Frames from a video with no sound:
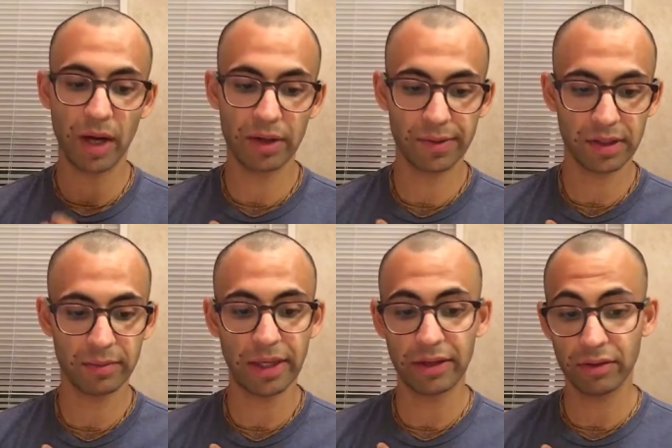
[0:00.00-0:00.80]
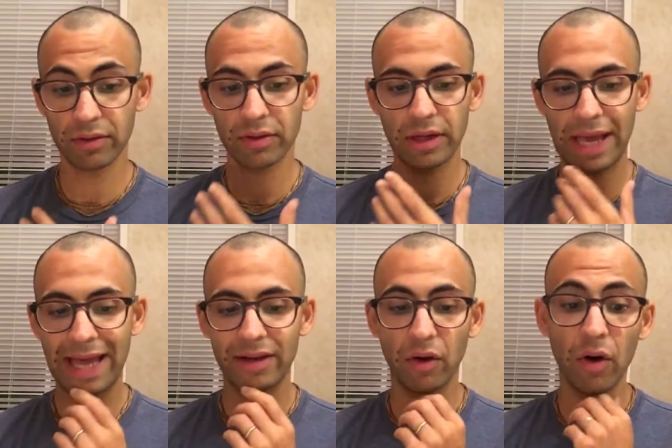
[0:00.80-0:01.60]
Bhagavatam
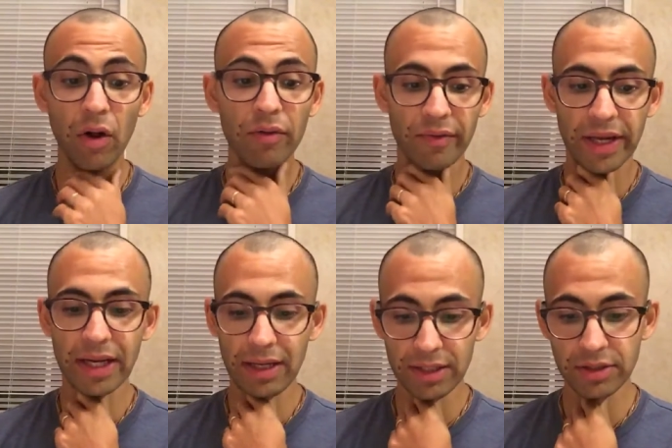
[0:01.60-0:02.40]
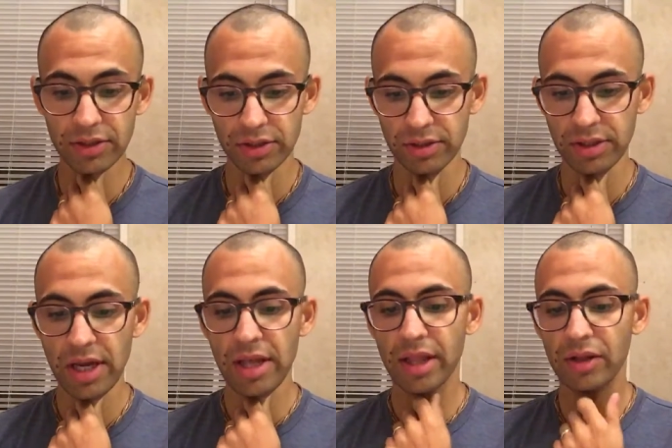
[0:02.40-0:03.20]
and all Vedic
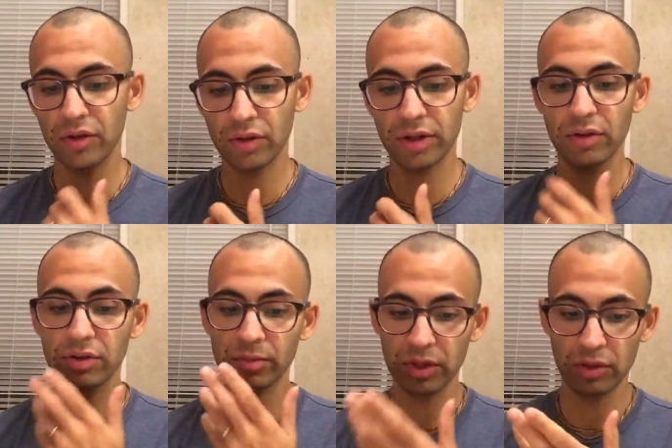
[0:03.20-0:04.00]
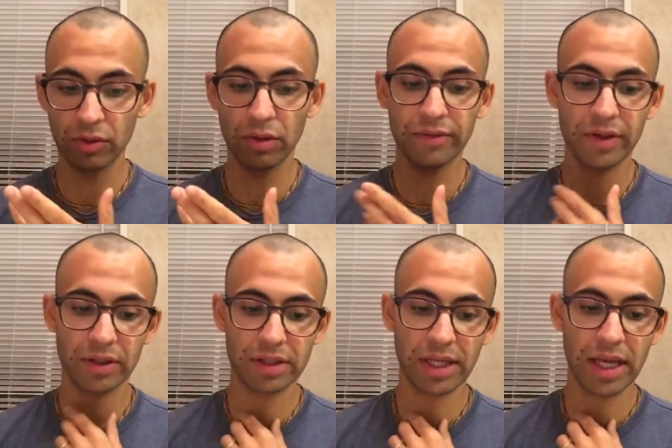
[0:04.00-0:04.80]
literatures, that you are the ultimate goal of
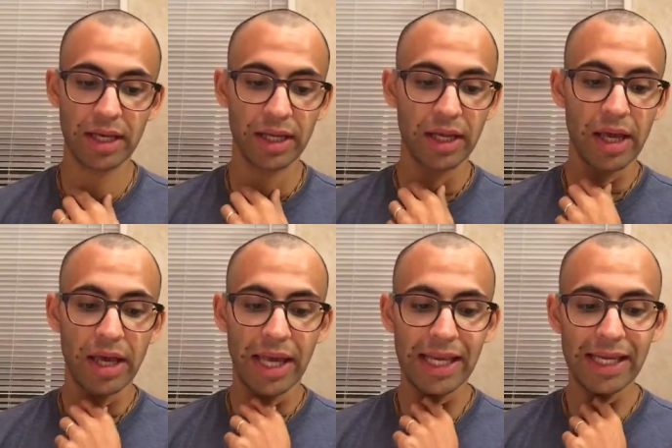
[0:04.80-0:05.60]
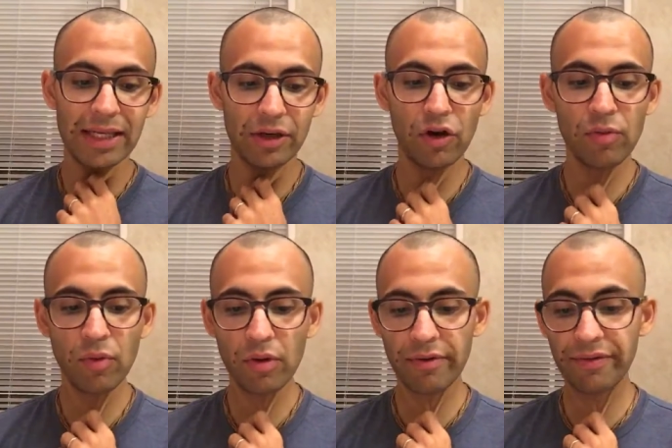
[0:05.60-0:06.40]
understanding, he need no
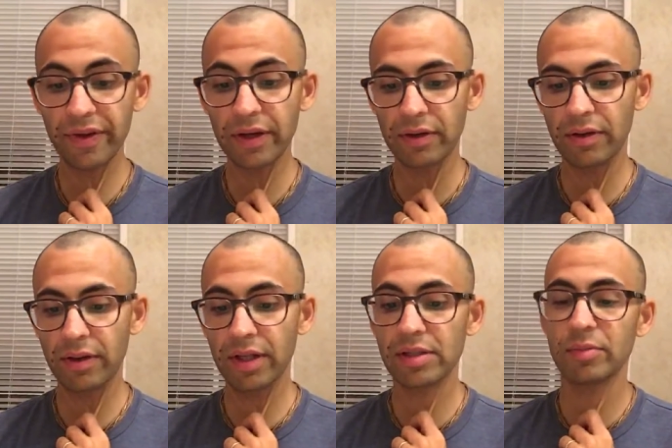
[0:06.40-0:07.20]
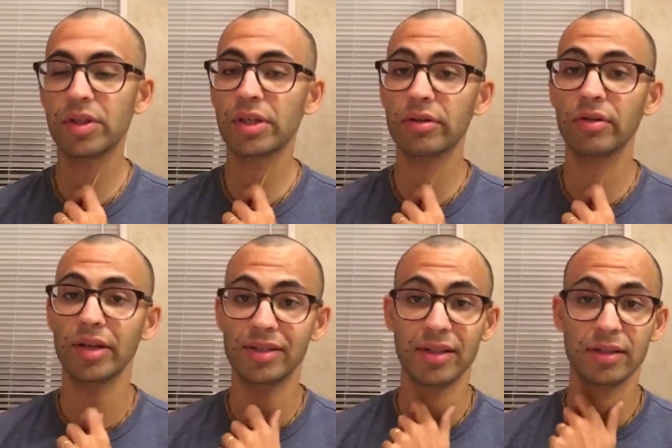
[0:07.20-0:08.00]
more fear this material
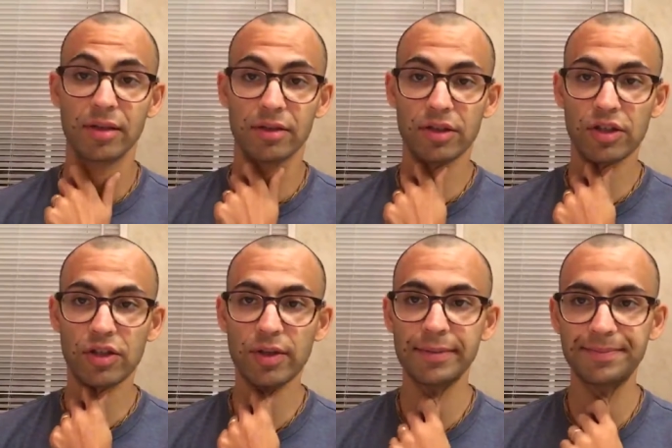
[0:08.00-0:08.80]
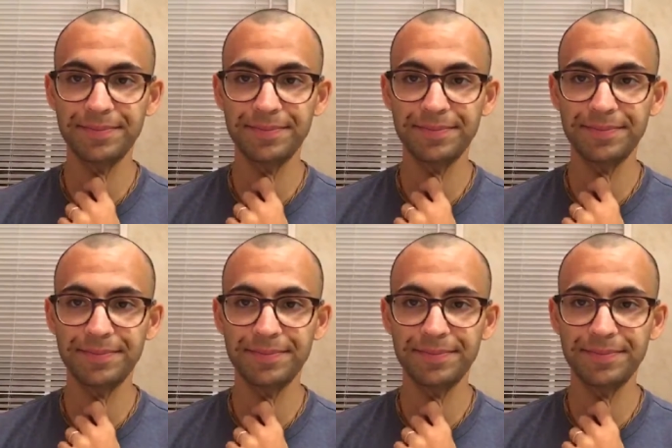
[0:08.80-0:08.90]
existence.